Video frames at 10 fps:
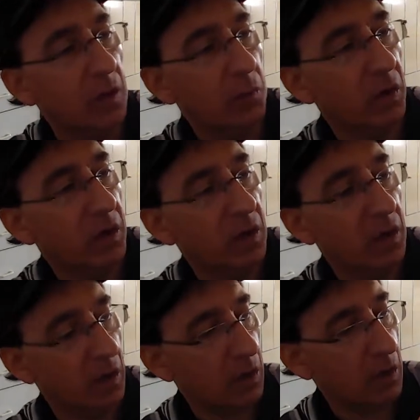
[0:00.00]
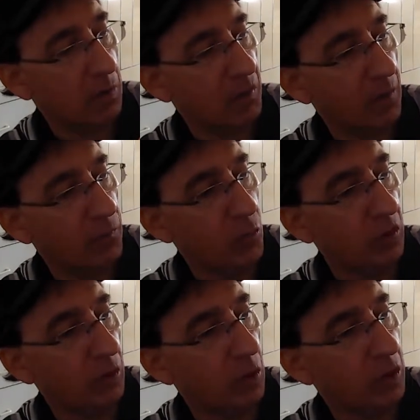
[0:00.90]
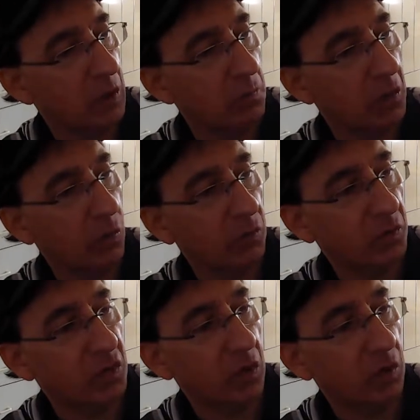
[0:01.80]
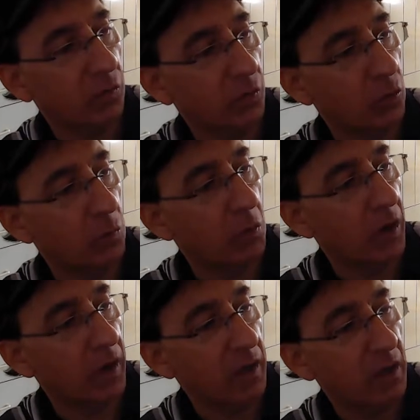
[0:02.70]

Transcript: But uh, if you are the lucky bidder of this here, if you do buy it,